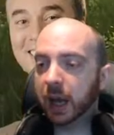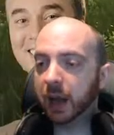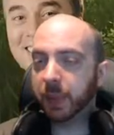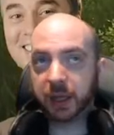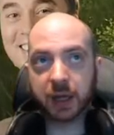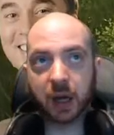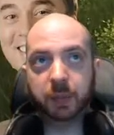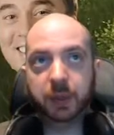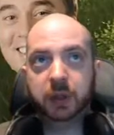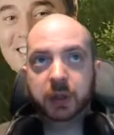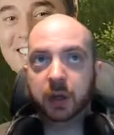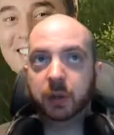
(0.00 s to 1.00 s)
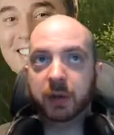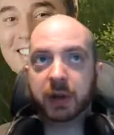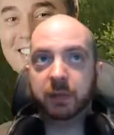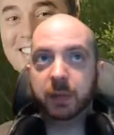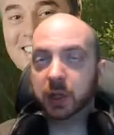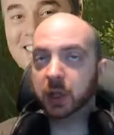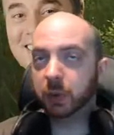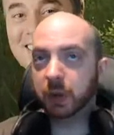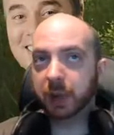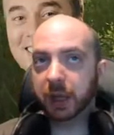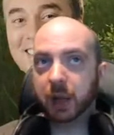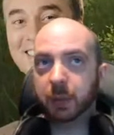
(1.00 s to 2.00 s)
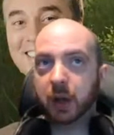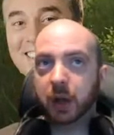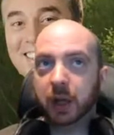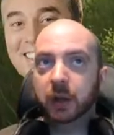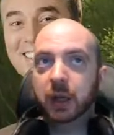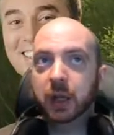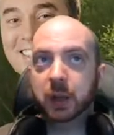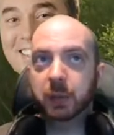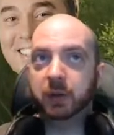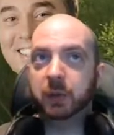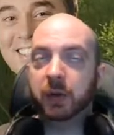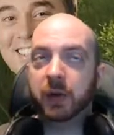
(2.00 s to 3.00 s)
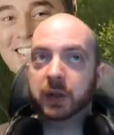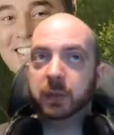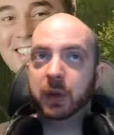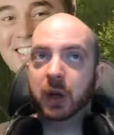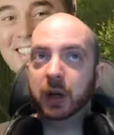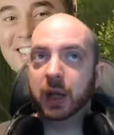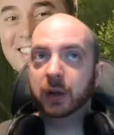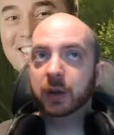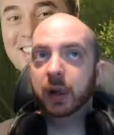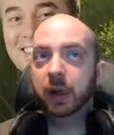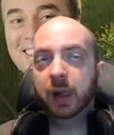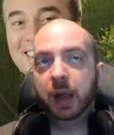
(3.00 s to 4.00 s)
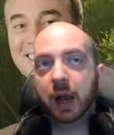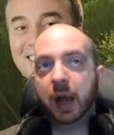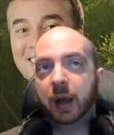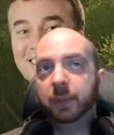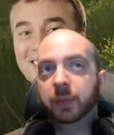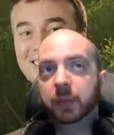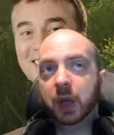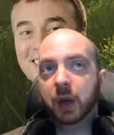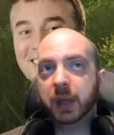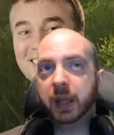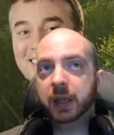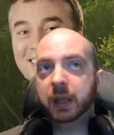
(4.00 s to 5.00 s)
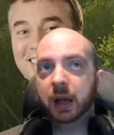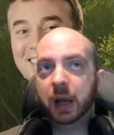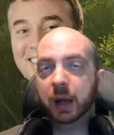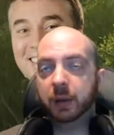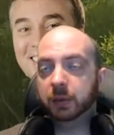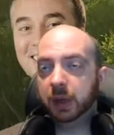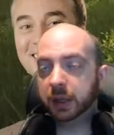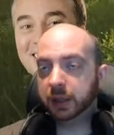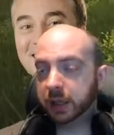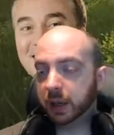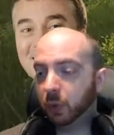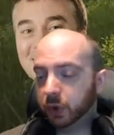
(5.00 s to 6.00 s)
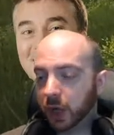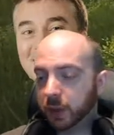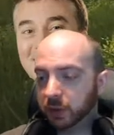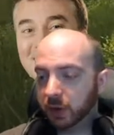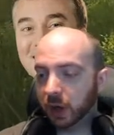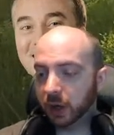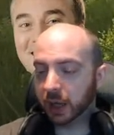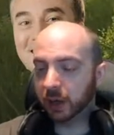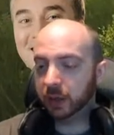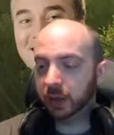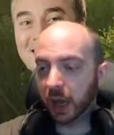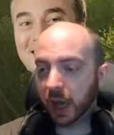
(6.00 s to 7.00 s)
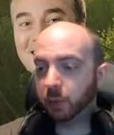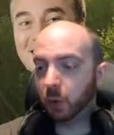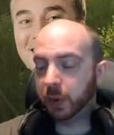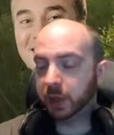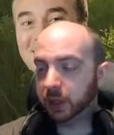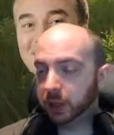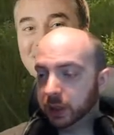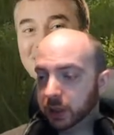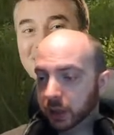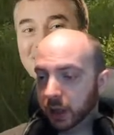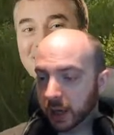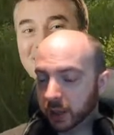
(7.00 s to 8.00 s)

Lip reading: picked up, so you'll be able to have missions where you're picking up cargo, you'll be able to move out some cargo. There'll be, as I said, more types of cargo and more missions to